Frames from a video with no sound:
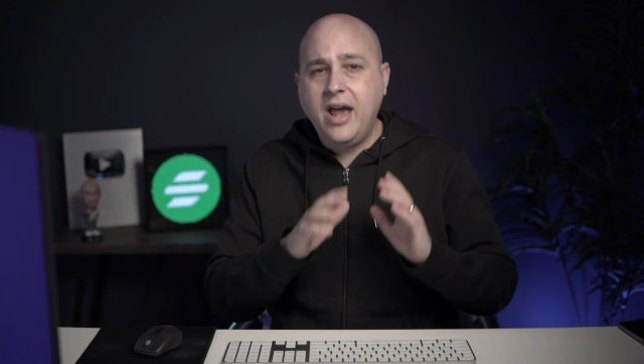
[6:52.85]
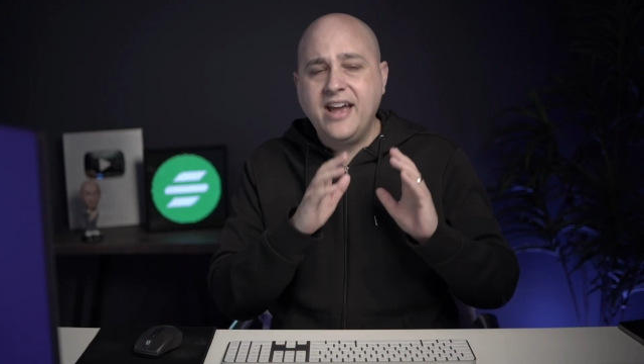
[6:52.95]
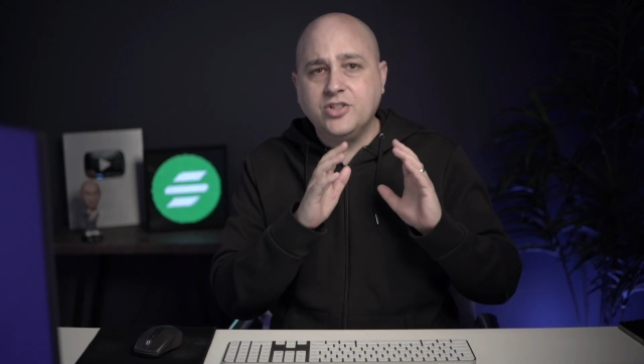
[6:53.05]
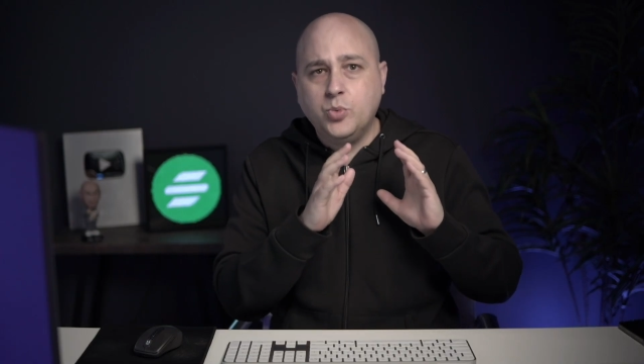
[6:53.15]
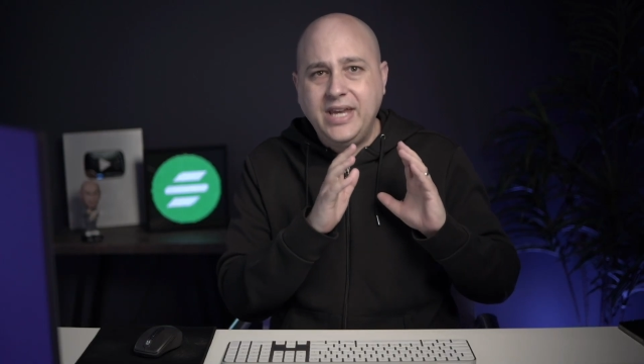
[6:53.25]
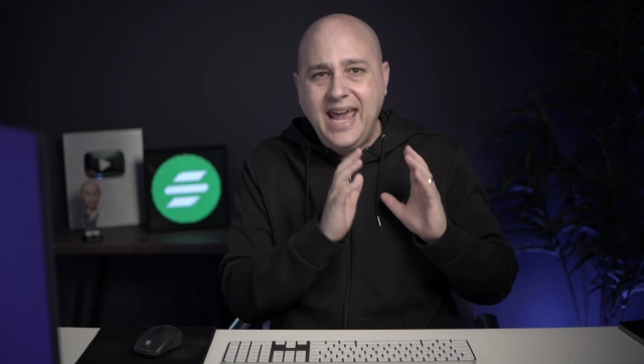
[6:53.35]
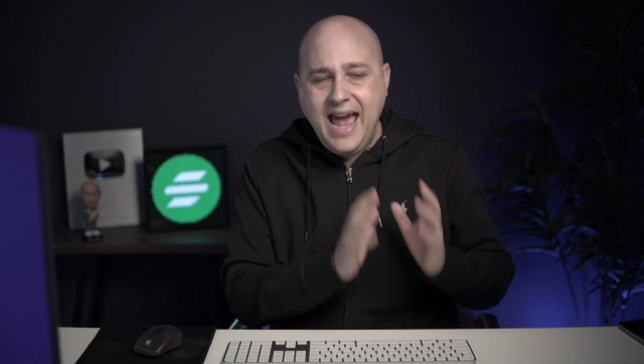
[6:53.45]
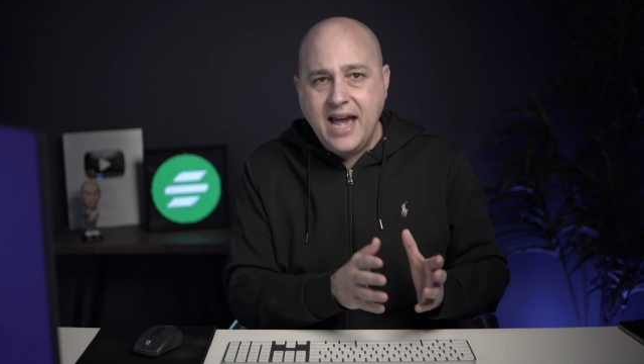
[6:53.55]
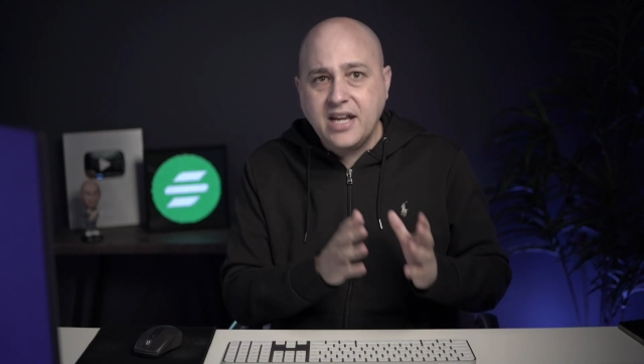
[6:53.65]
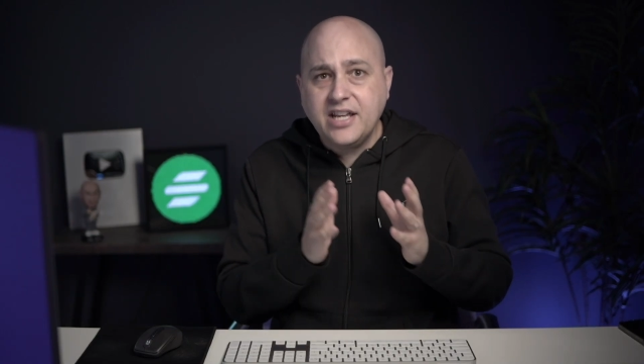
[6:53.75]
as we
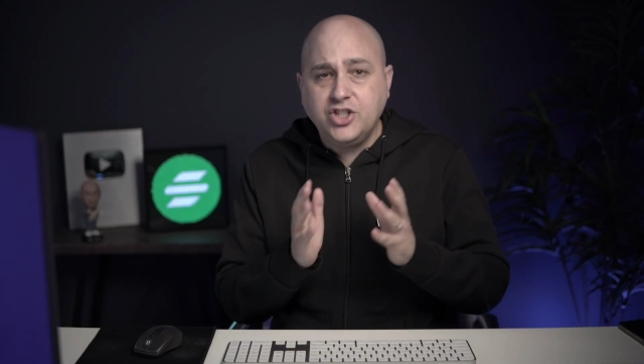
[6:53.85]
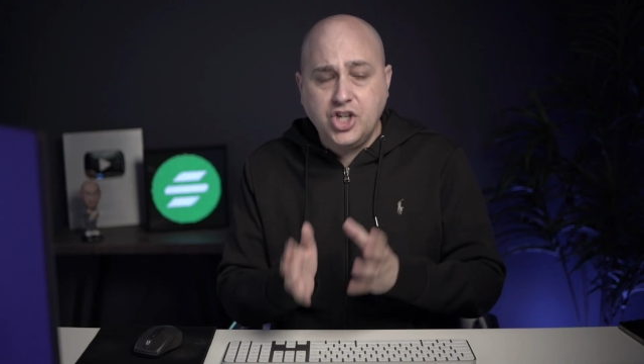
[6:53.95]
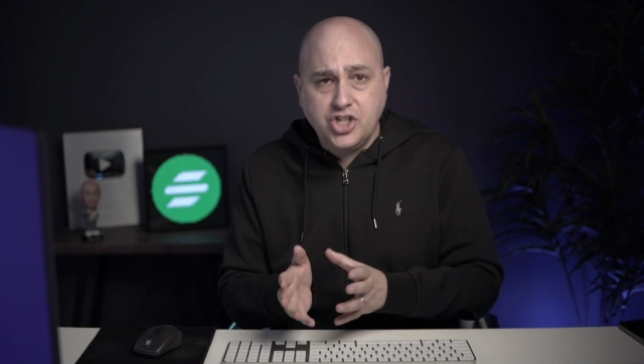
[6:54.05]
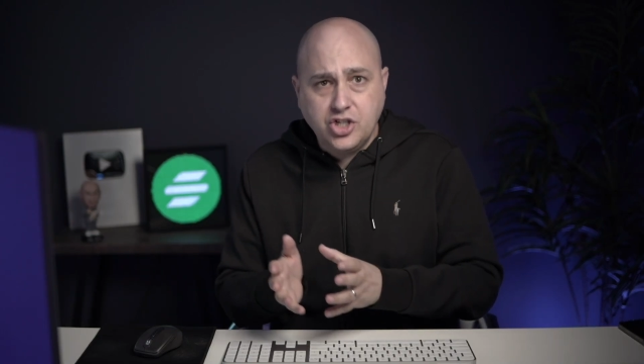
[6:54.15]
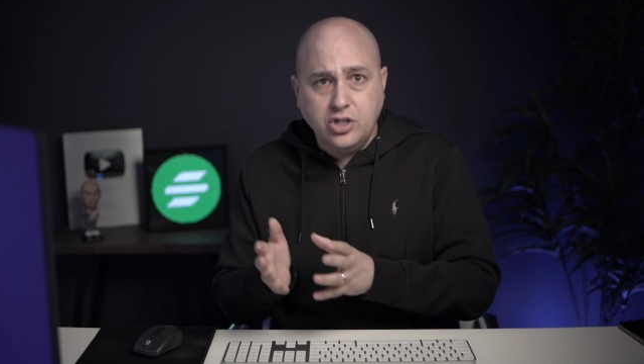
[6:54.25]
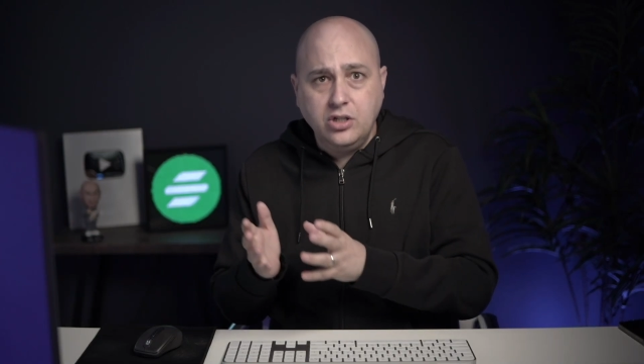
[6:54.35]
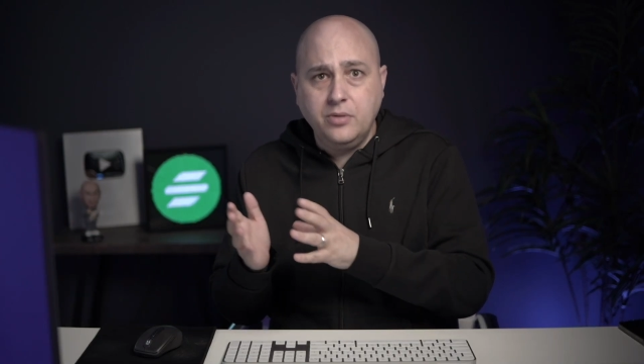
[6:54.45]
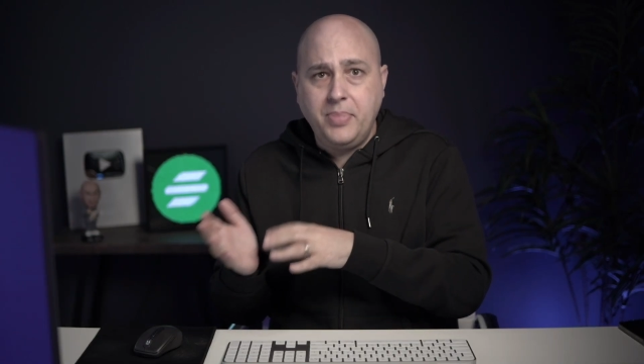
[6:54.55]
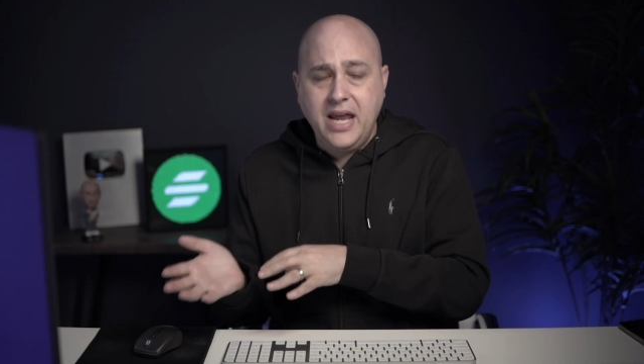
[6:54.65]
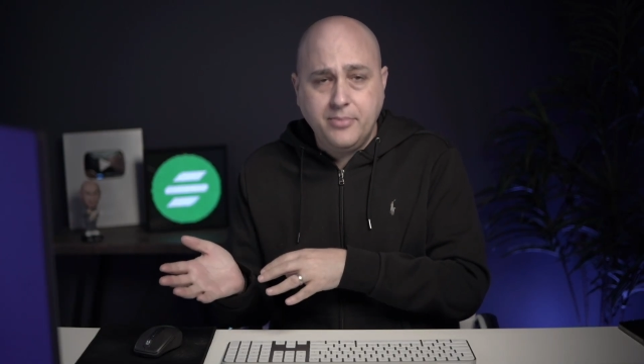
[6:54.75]
add additional
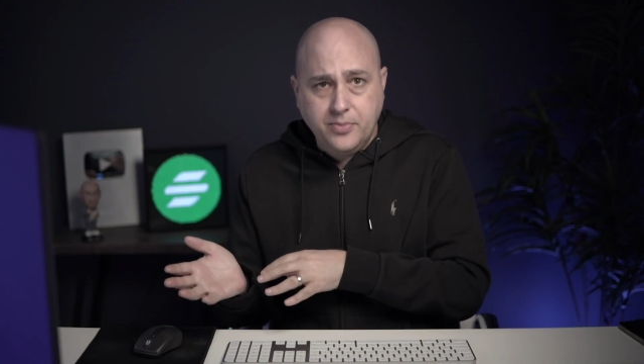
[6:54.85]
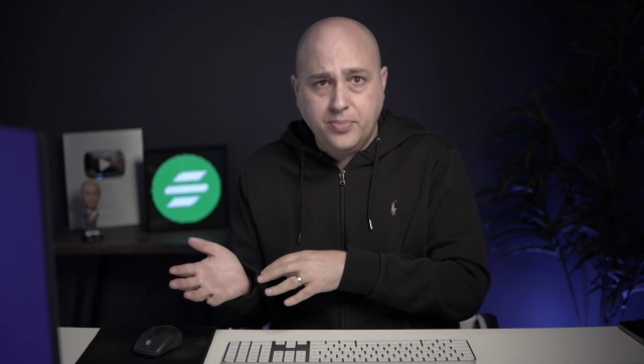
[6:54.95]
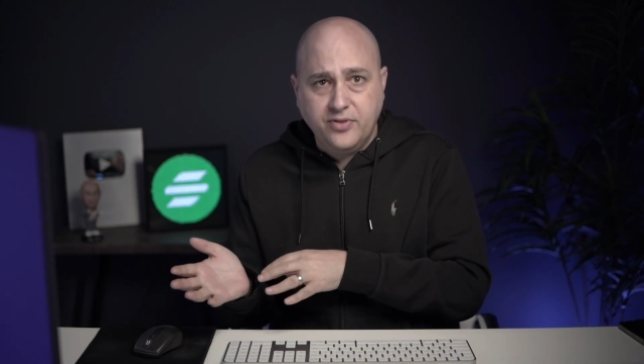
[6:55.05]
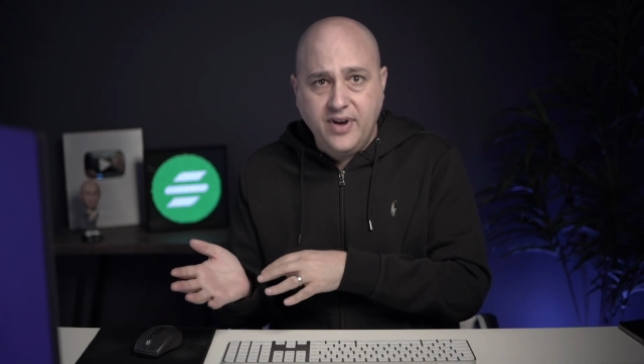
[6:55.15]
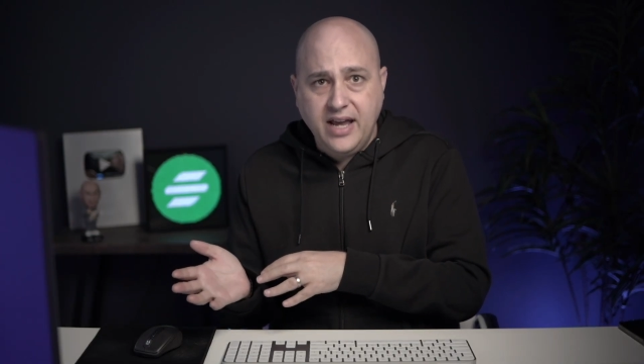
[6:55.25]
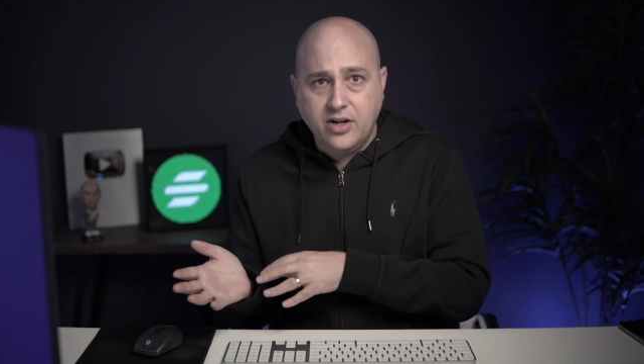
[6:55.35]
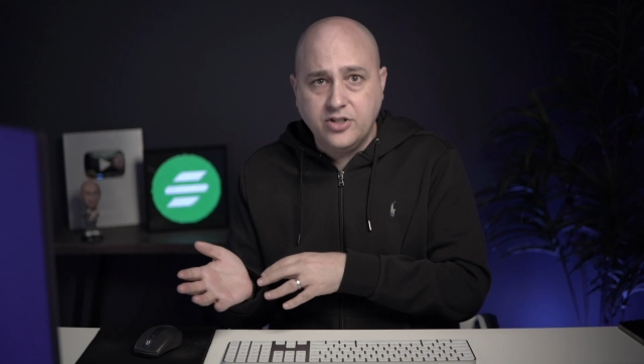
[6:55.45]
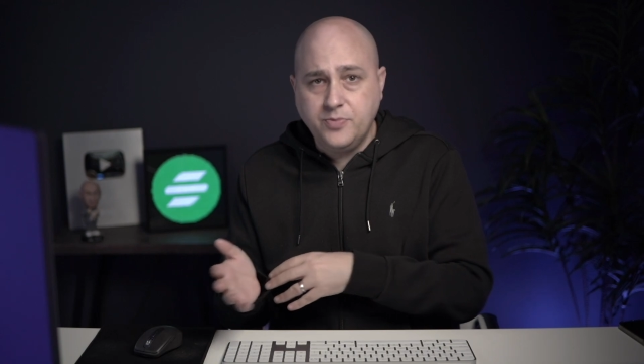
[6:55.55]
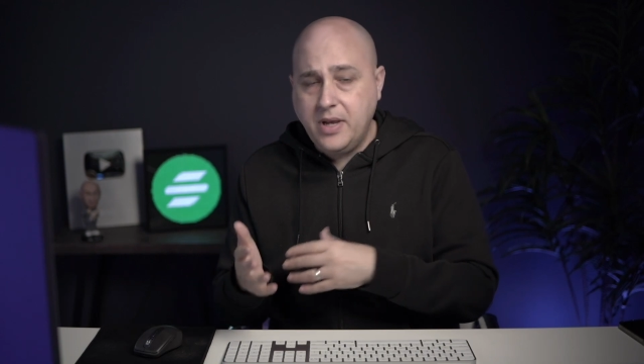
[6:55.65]
payment providers,